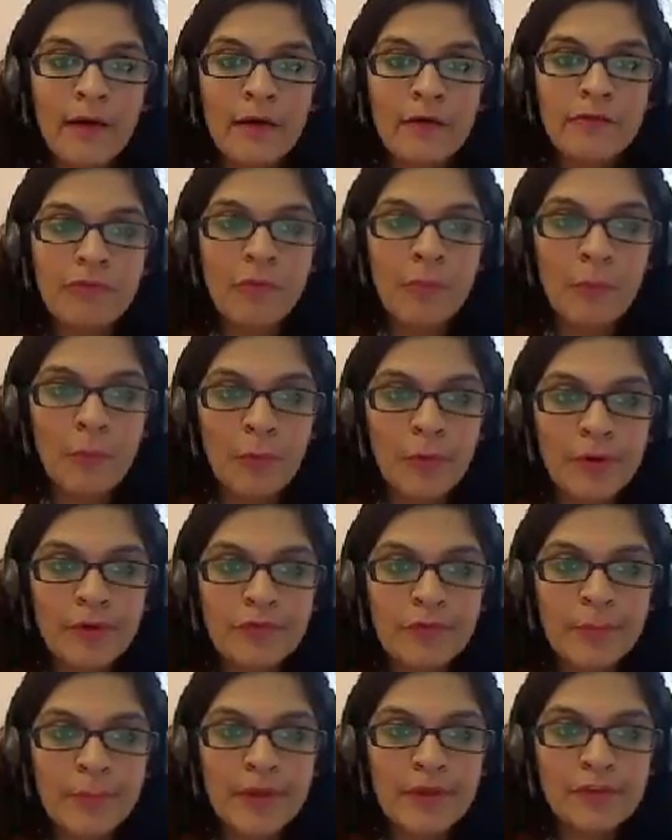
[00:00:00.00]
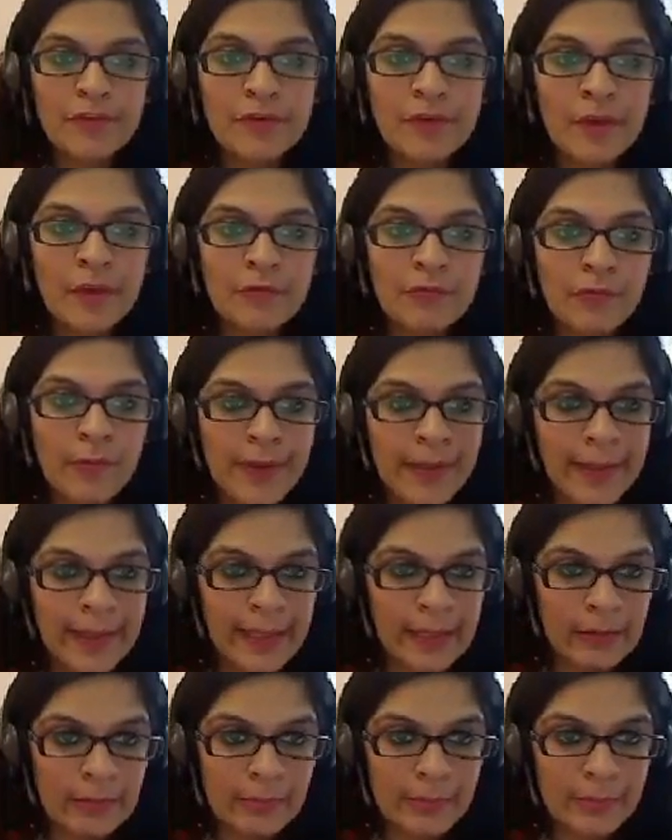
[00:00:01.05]
for more information and for
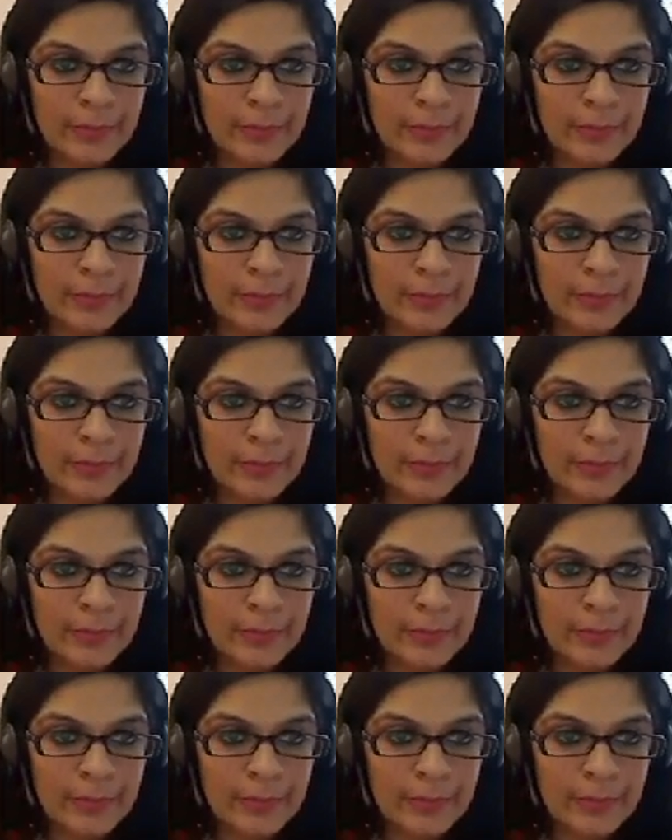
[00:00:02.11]
help.